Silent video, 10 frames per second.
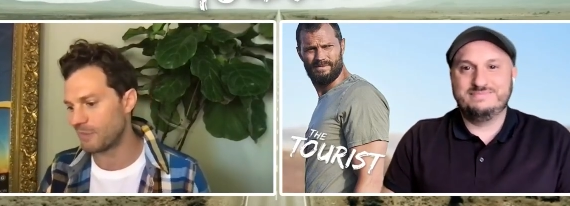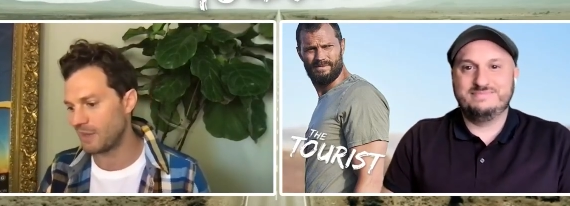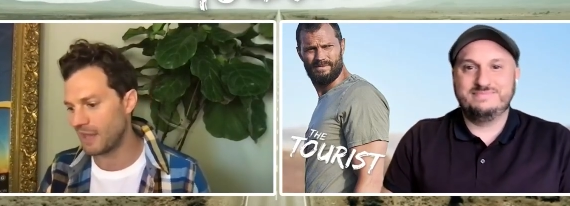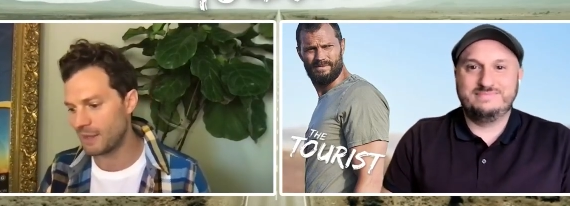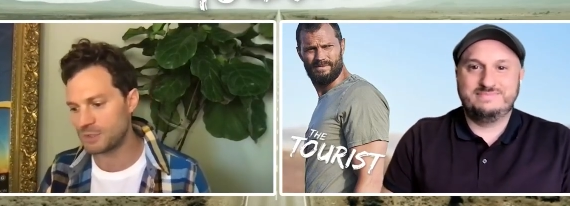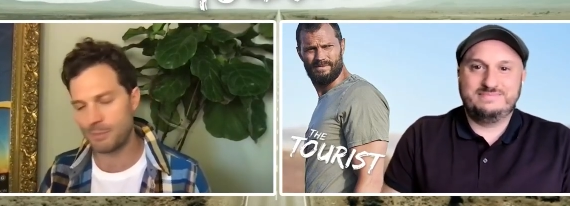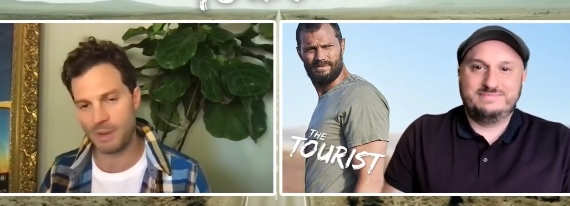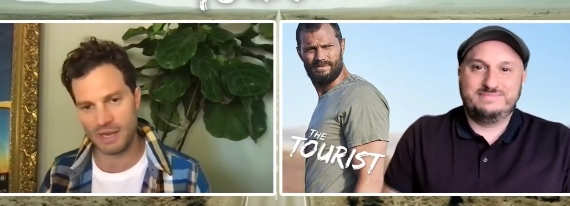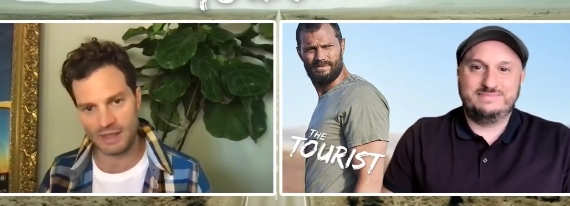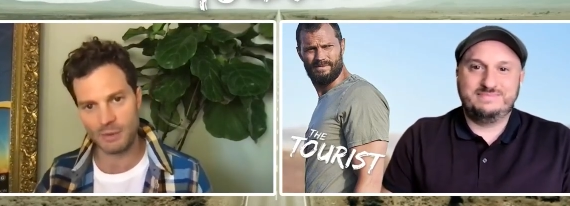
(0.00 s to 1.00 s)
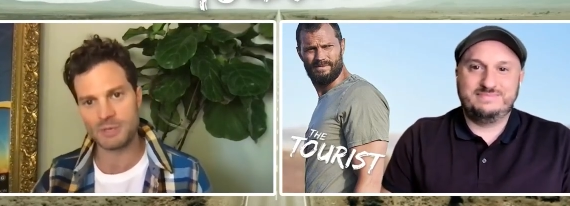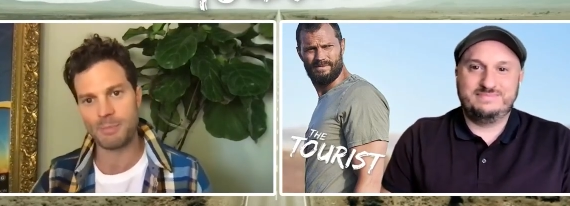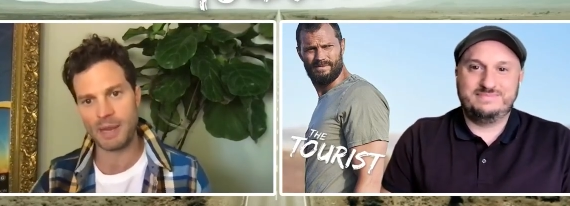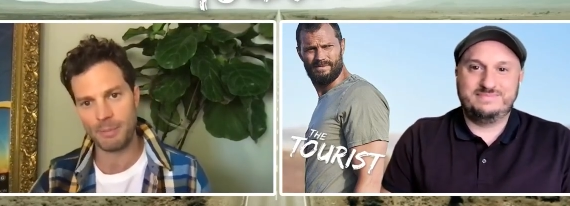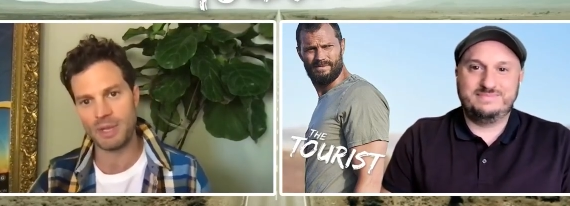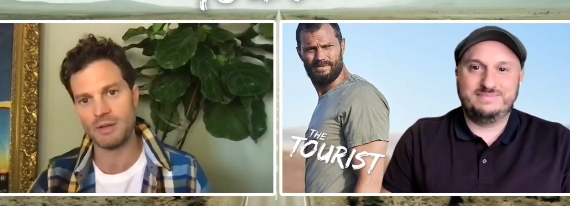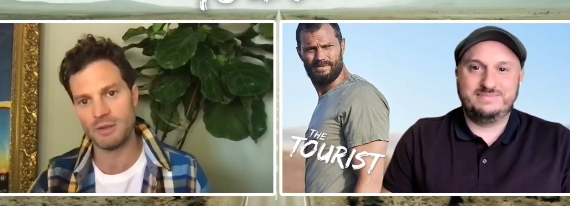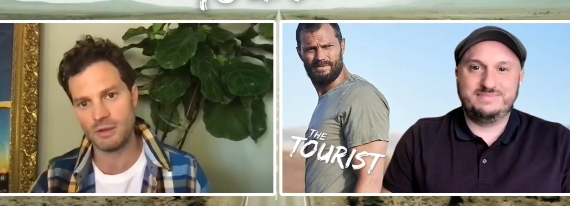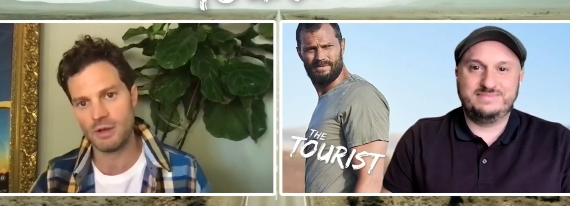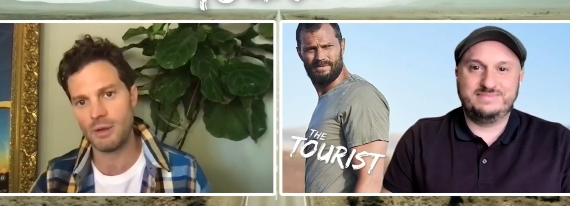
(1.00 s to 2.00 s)
Speaker 1: yeah, that was a big, that was a big
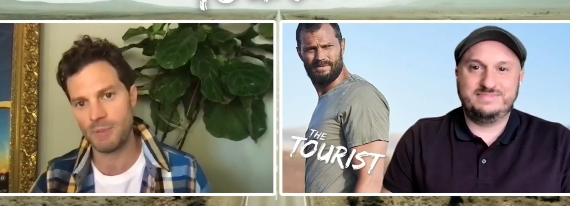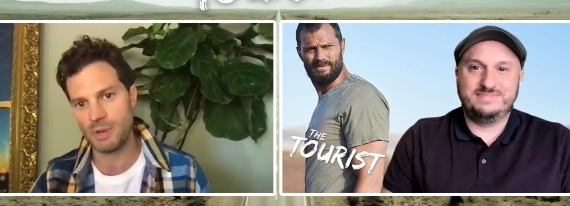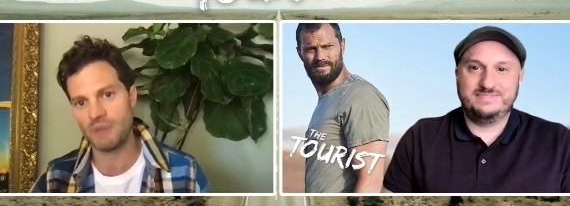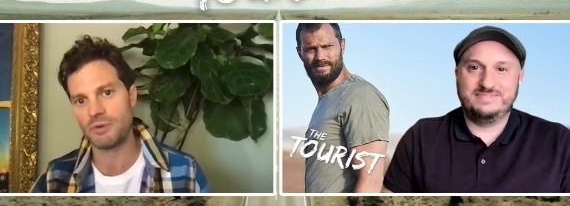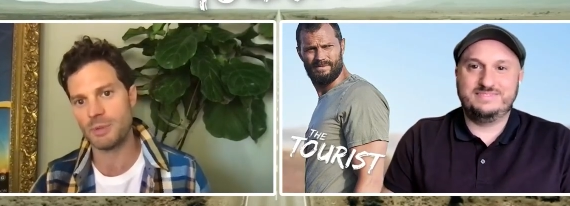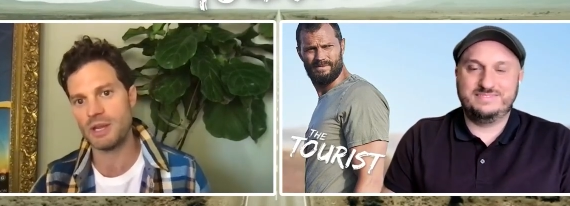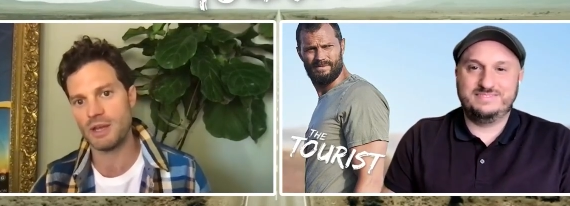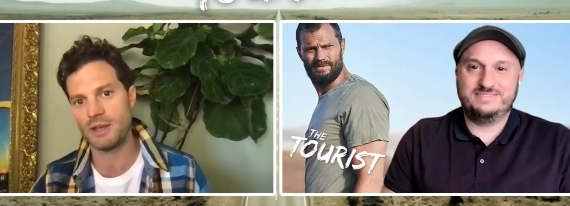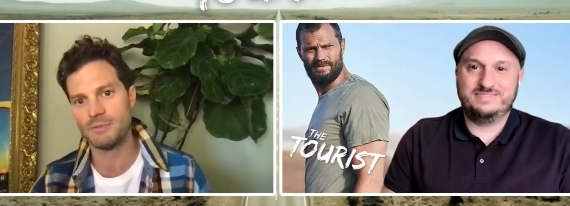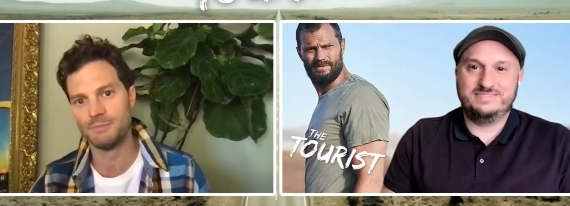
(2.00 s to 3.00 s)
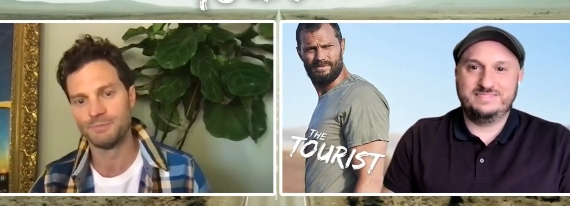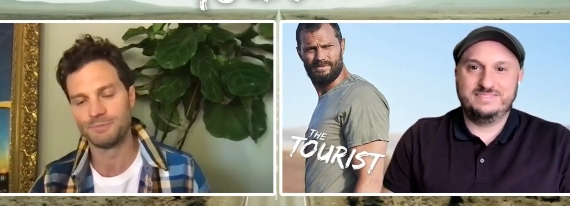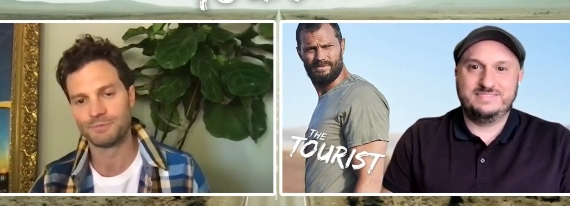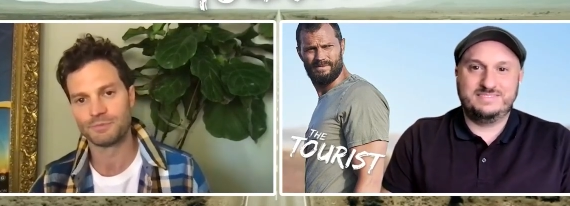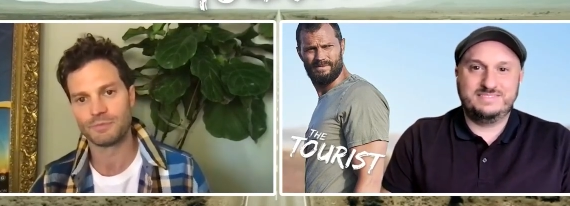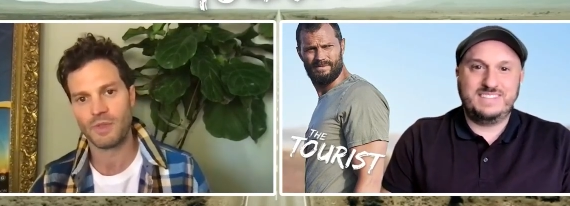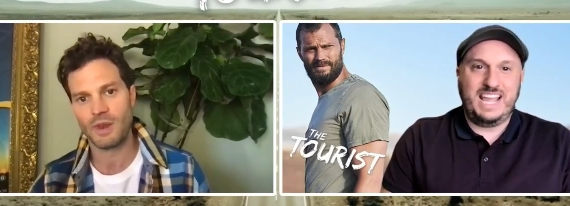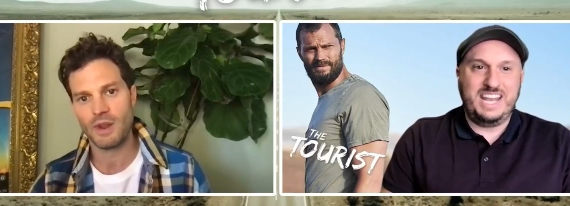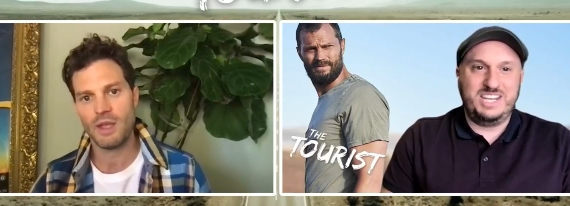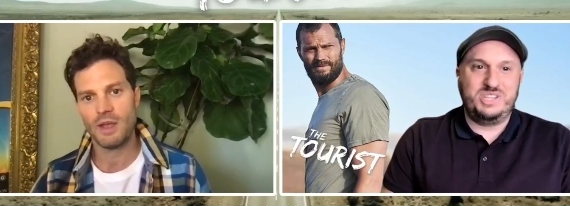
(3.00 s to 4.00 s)
appeal, appeal for me. Yeah.
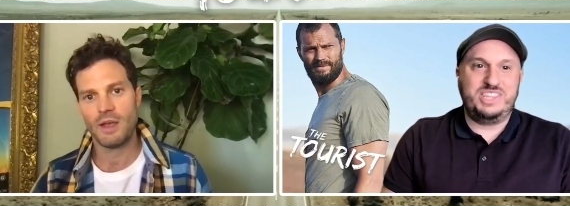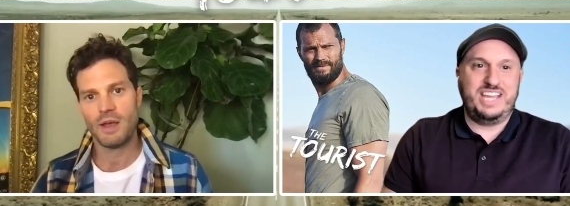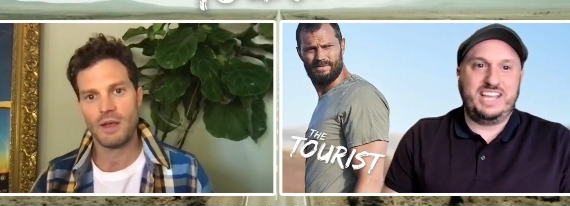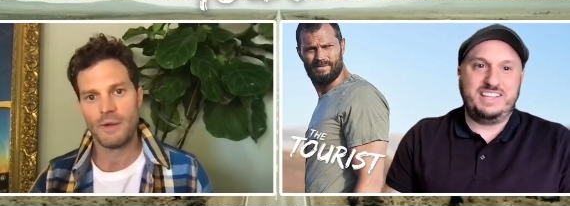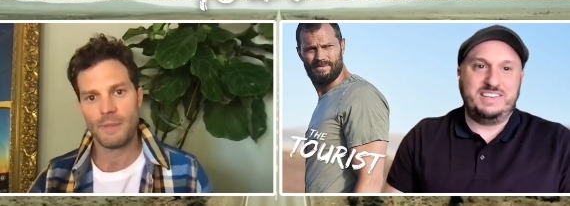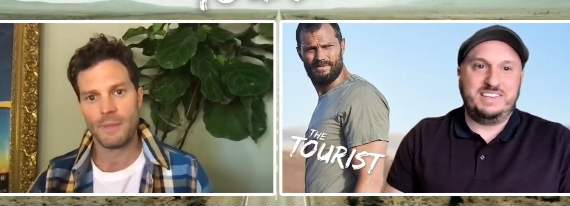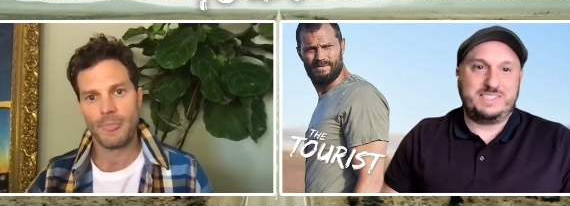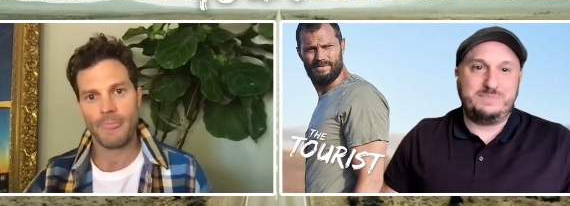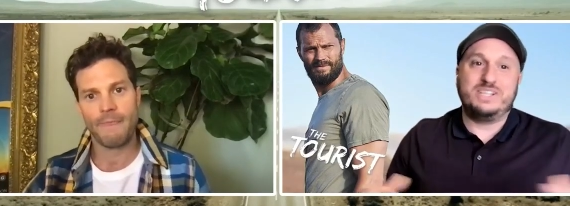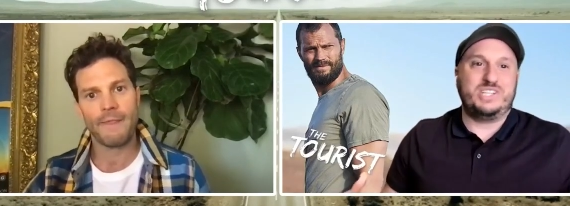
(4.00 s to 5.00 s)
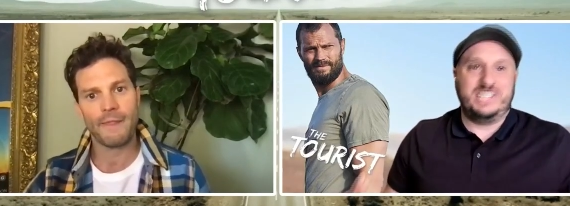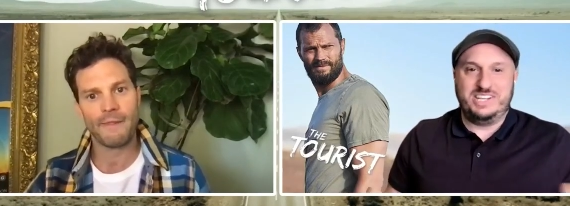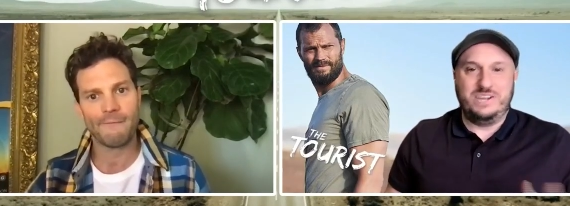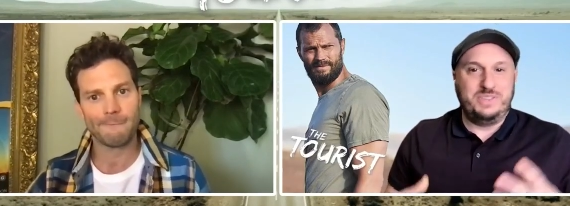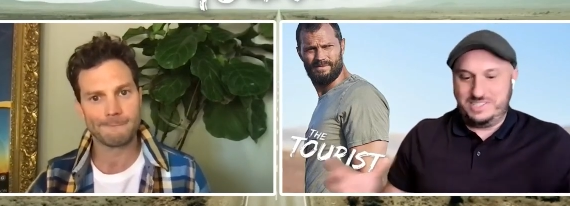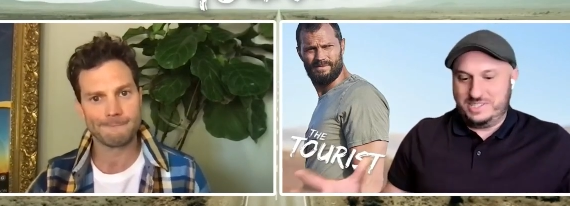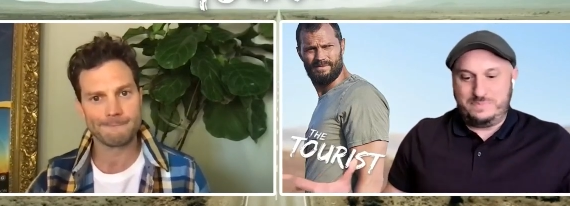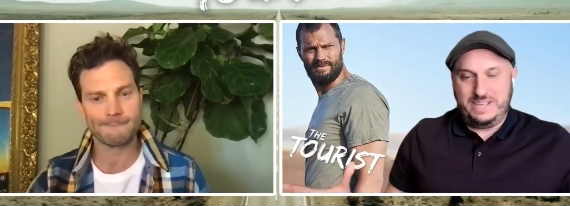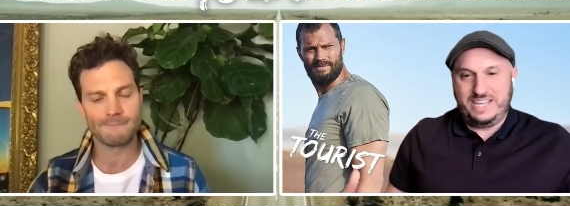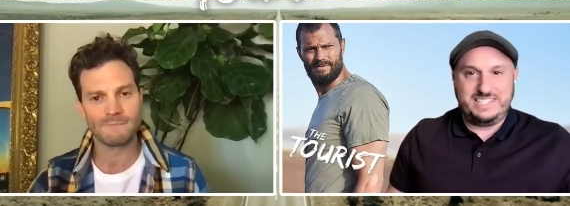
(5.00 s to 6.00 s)
Speaker 2: And do you think, especially, you know, there's
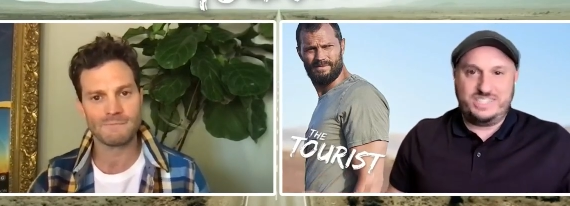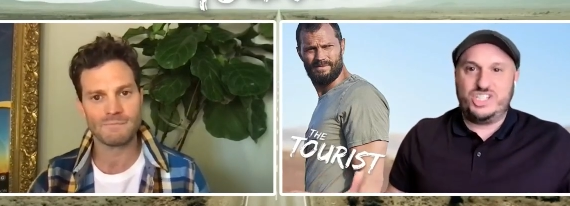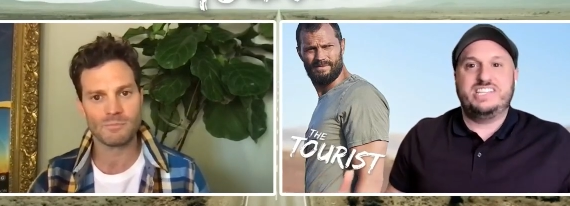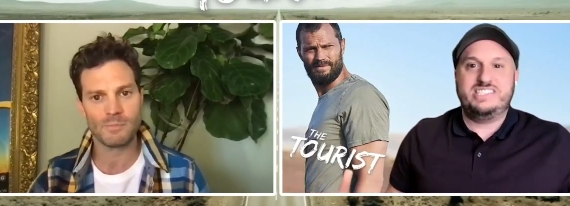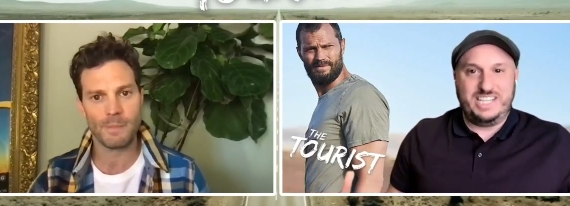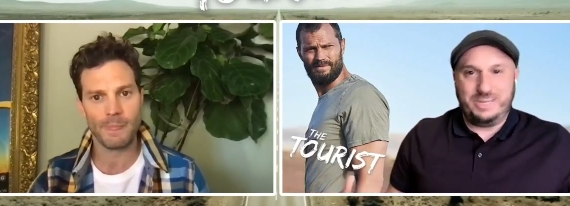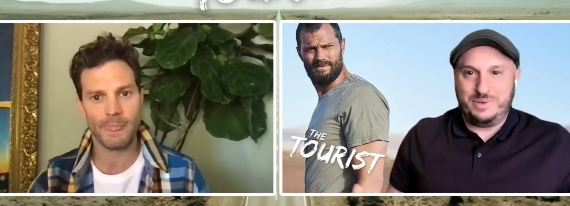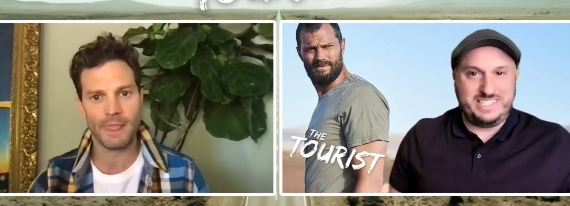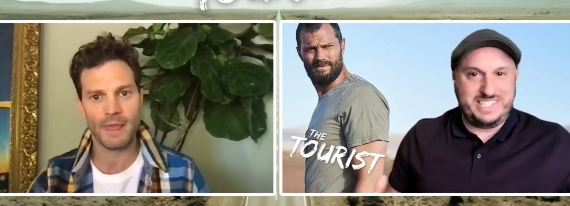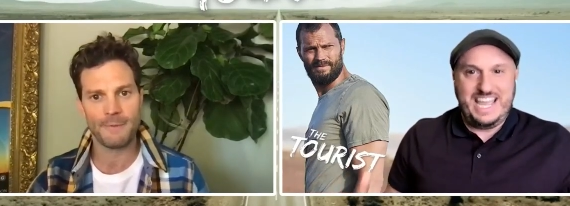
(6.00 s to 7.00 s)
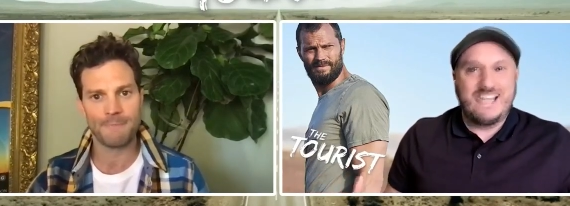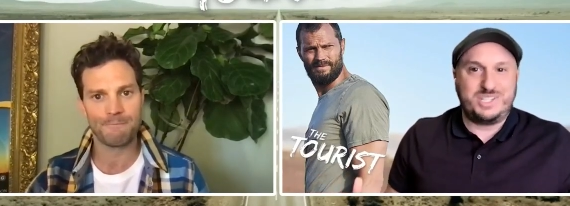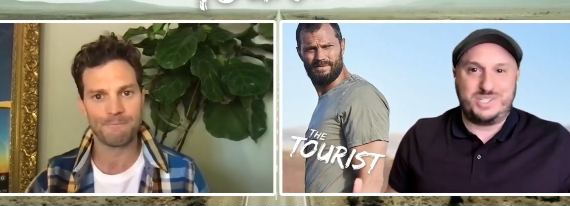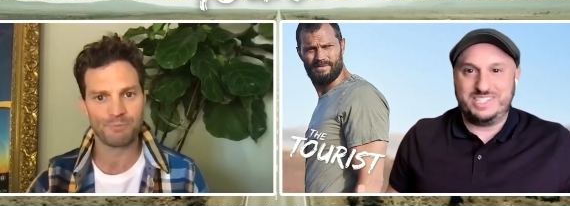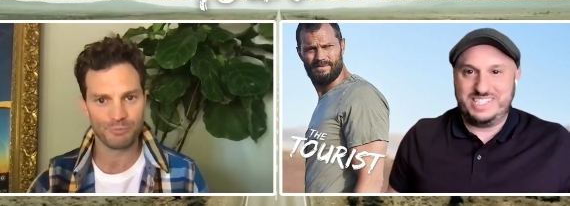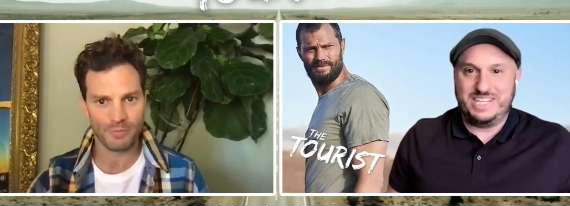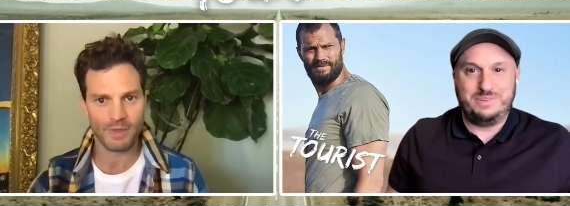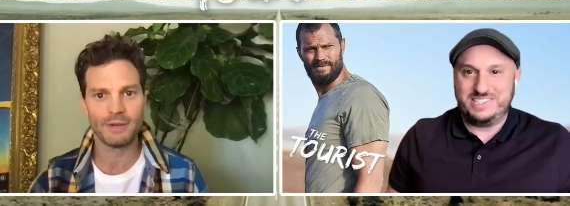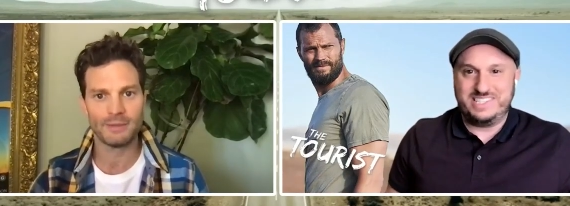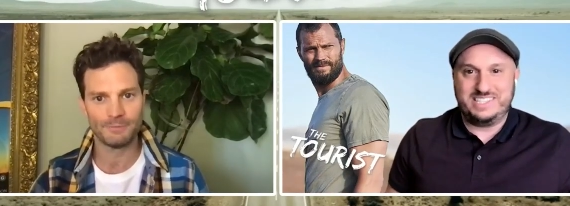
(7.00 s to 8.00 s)
this big chase sequence, the action
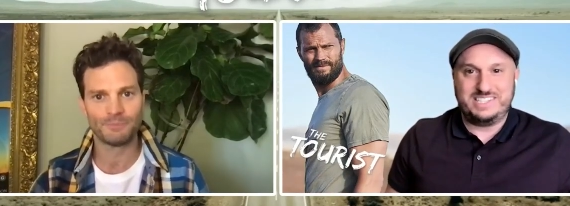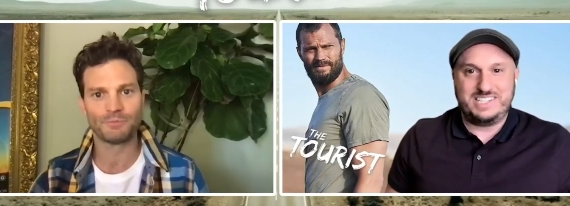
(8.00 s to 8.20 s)
sequence at